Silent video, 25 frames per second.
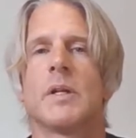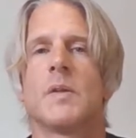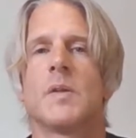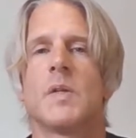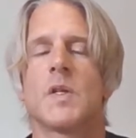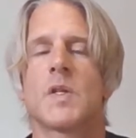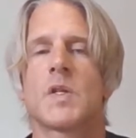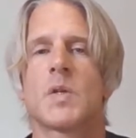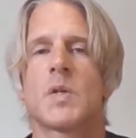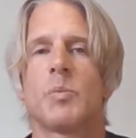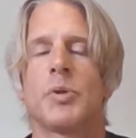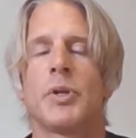of
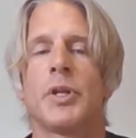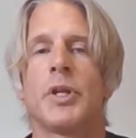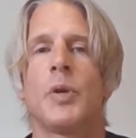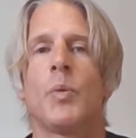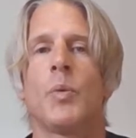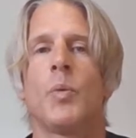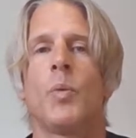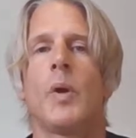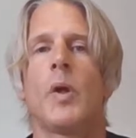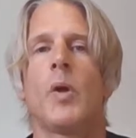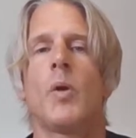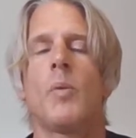discipline
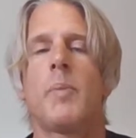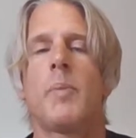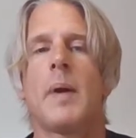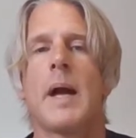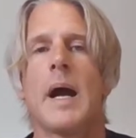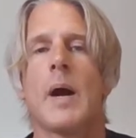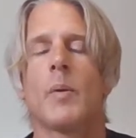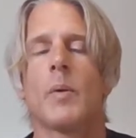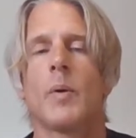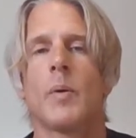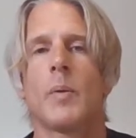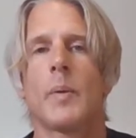and
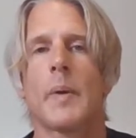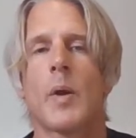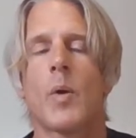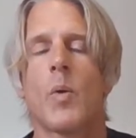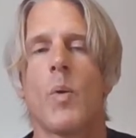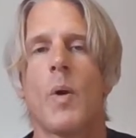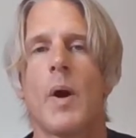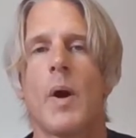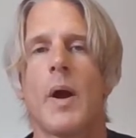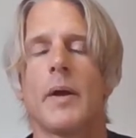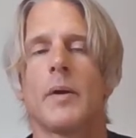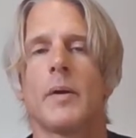willpower
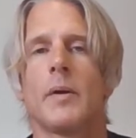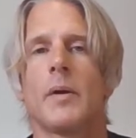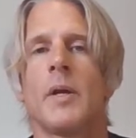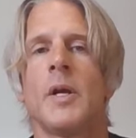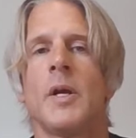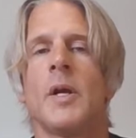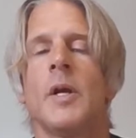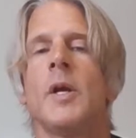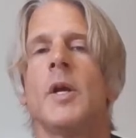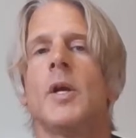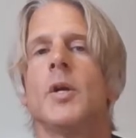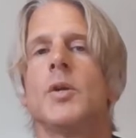required
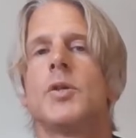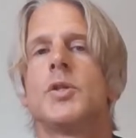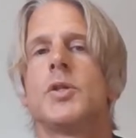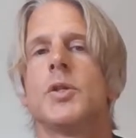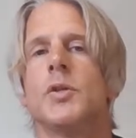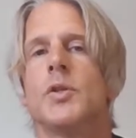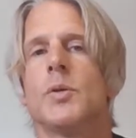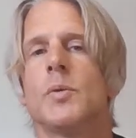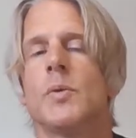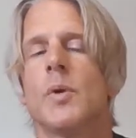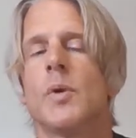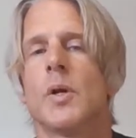to
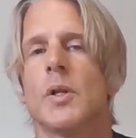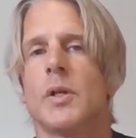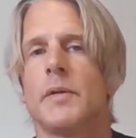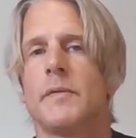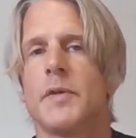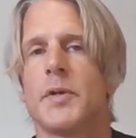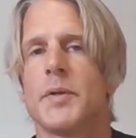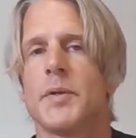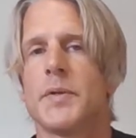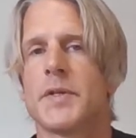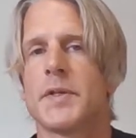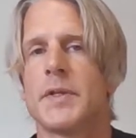do all of
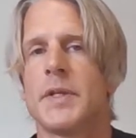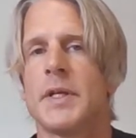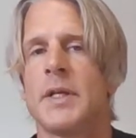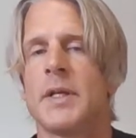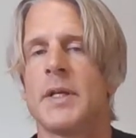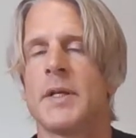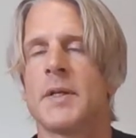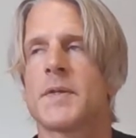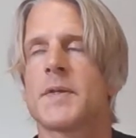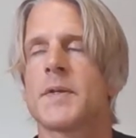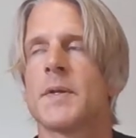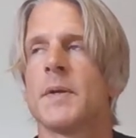those
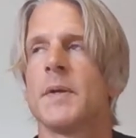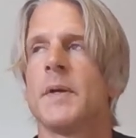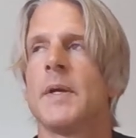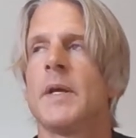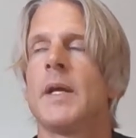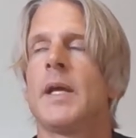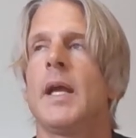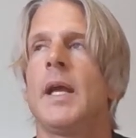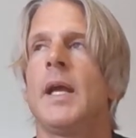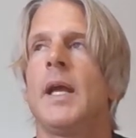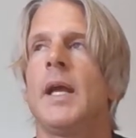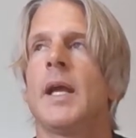things.
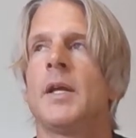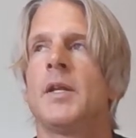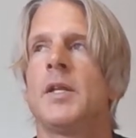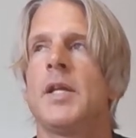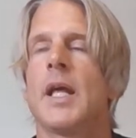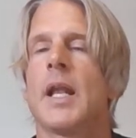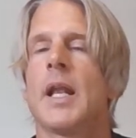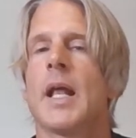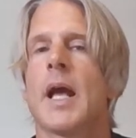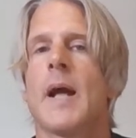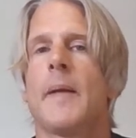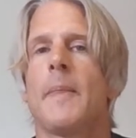And
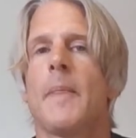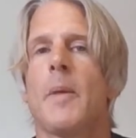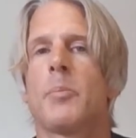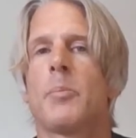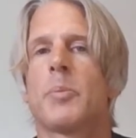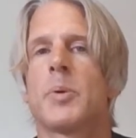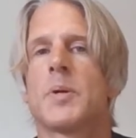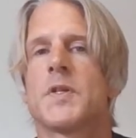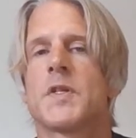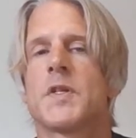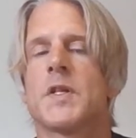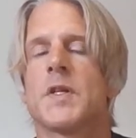yet I have the
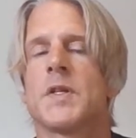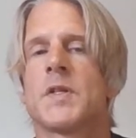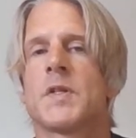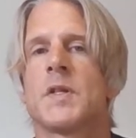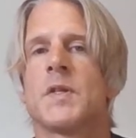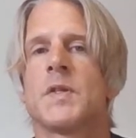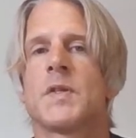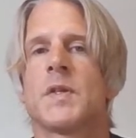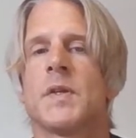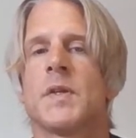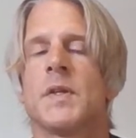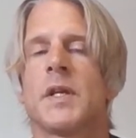
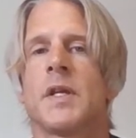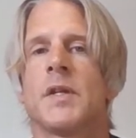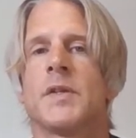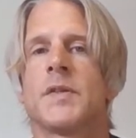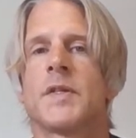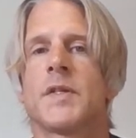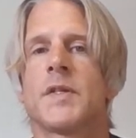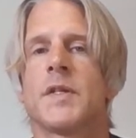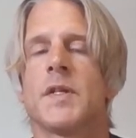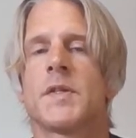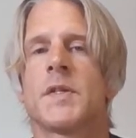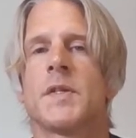persistence and the
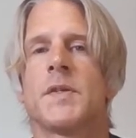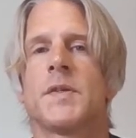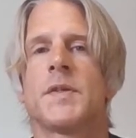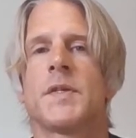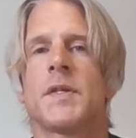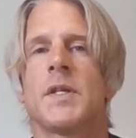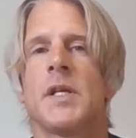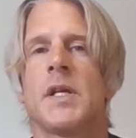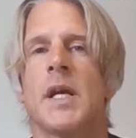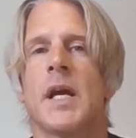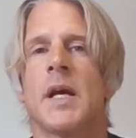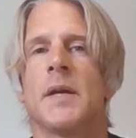
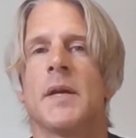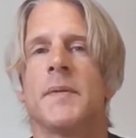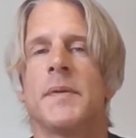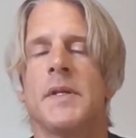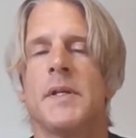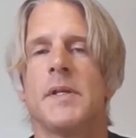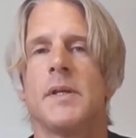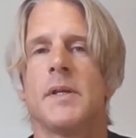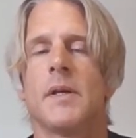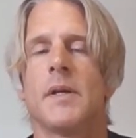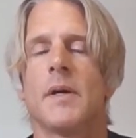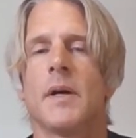consistency and
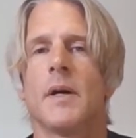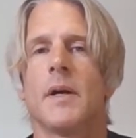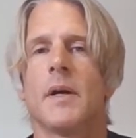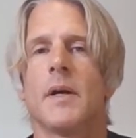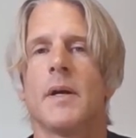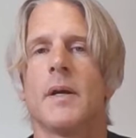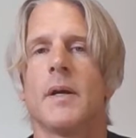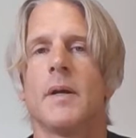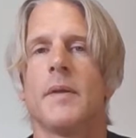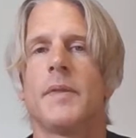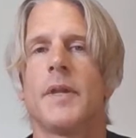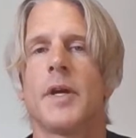the
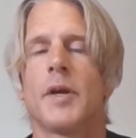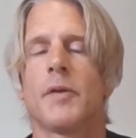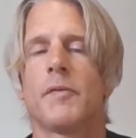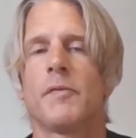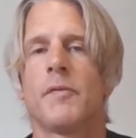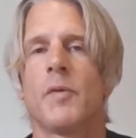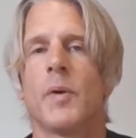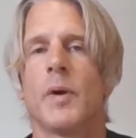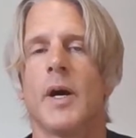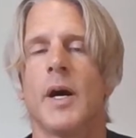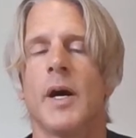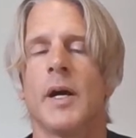
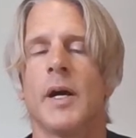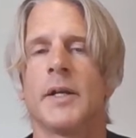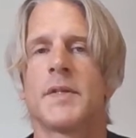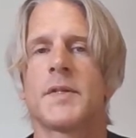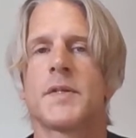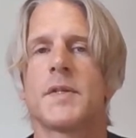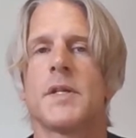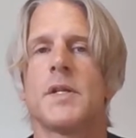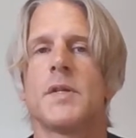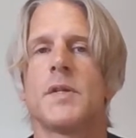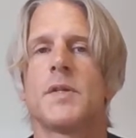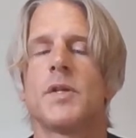therefore
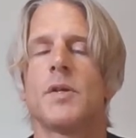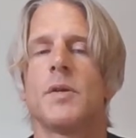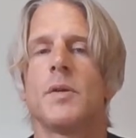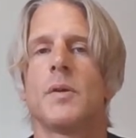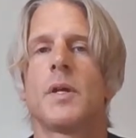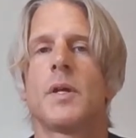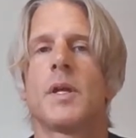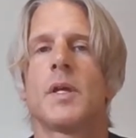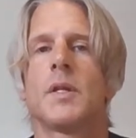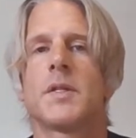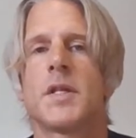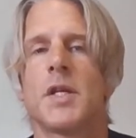honesty to
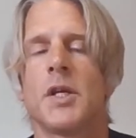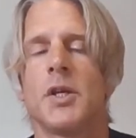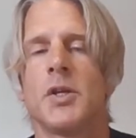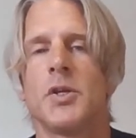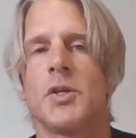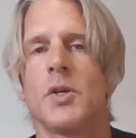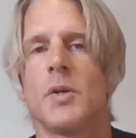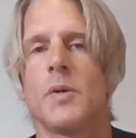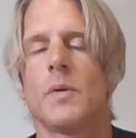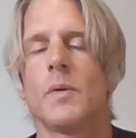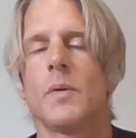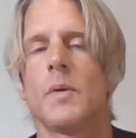
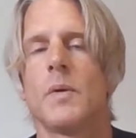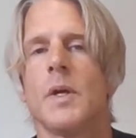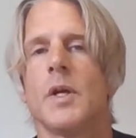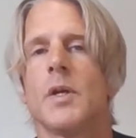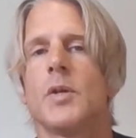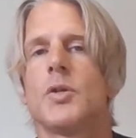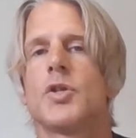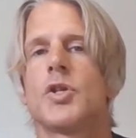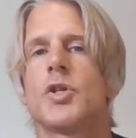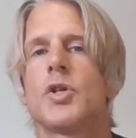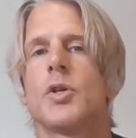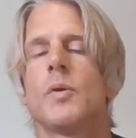continue
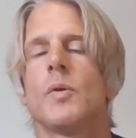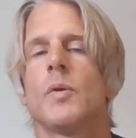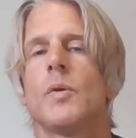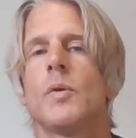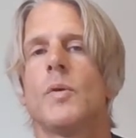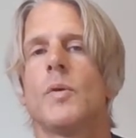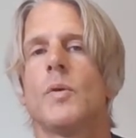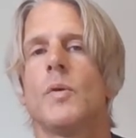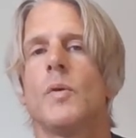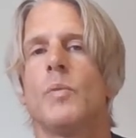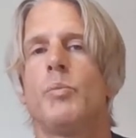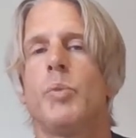
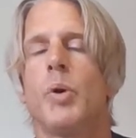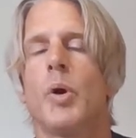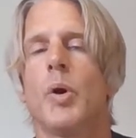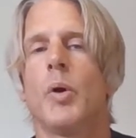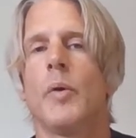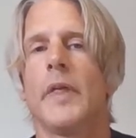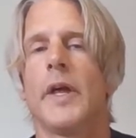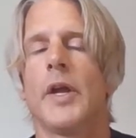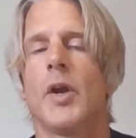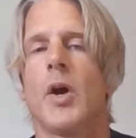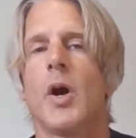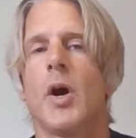to pull
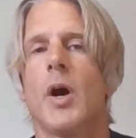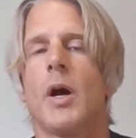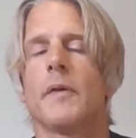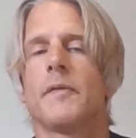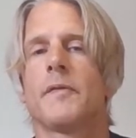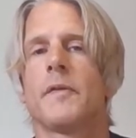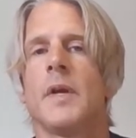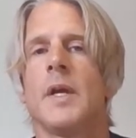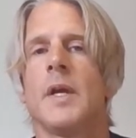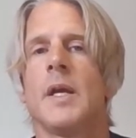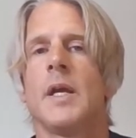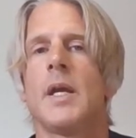that
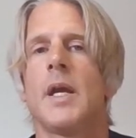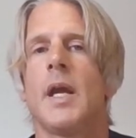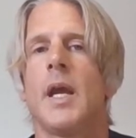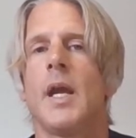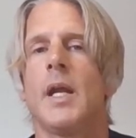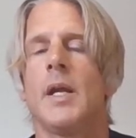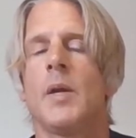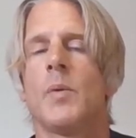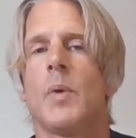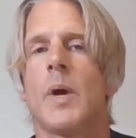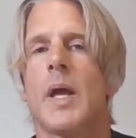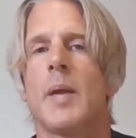off.
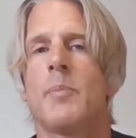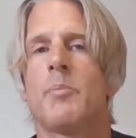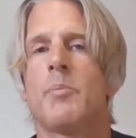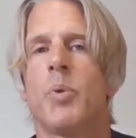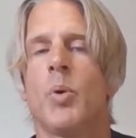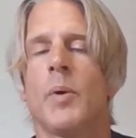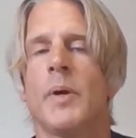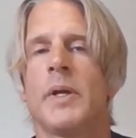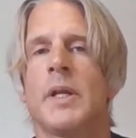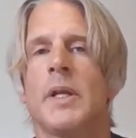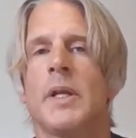Anyway, point